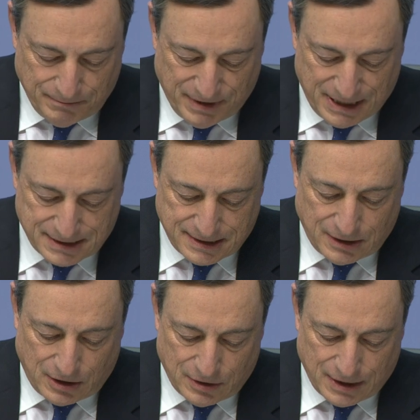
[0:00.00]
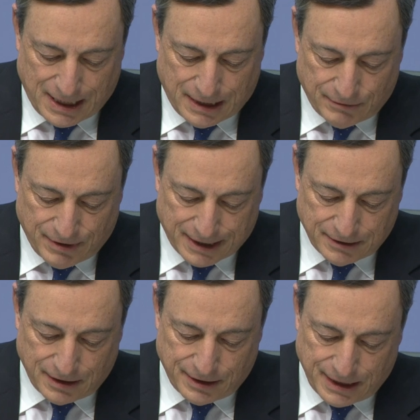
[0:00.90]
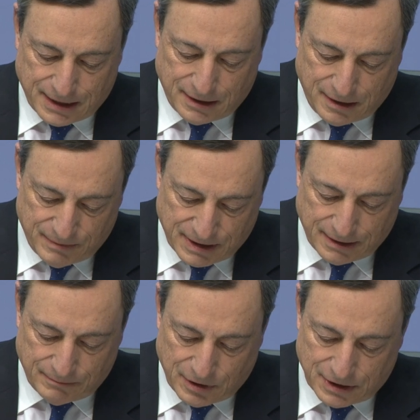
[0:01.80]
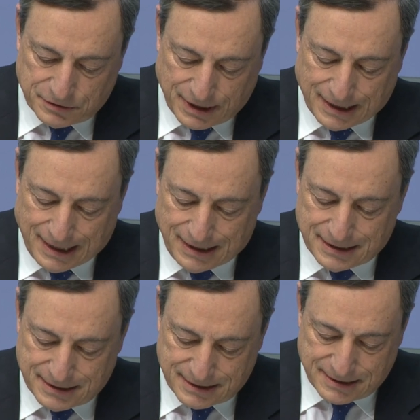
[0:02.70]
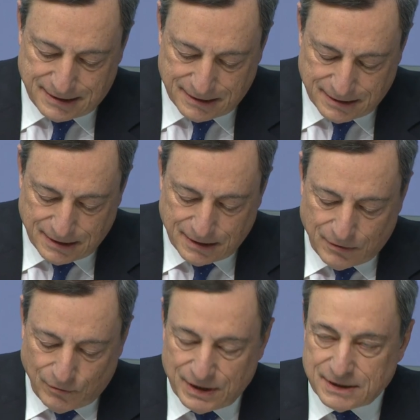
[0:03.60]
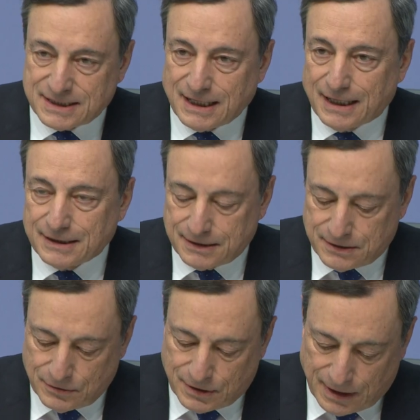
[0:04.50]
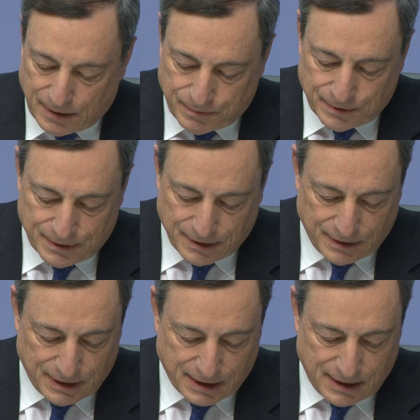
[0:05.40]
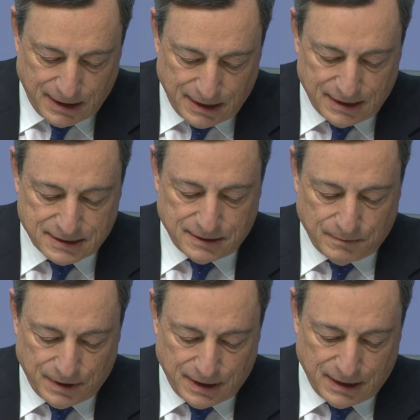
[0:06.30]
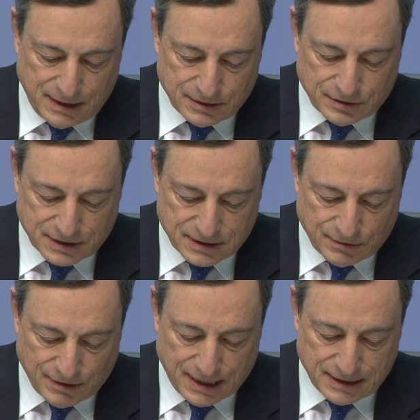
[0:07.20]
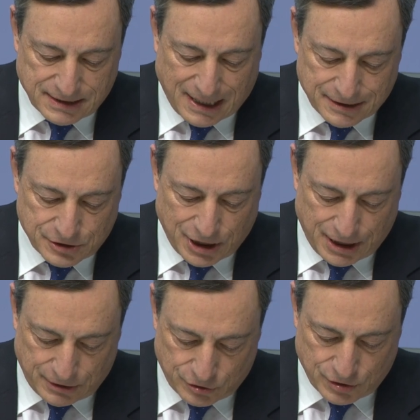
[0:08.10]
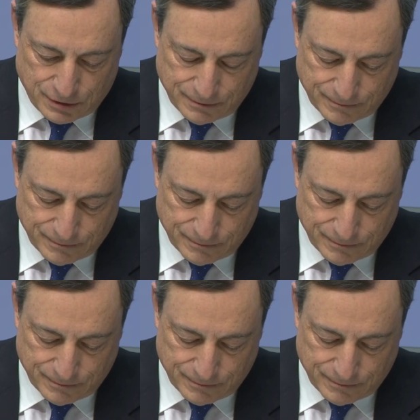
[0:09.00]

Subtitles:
Based on our regular economic and monetary analysis, we decided to keep the key ECB interest rates unchanged.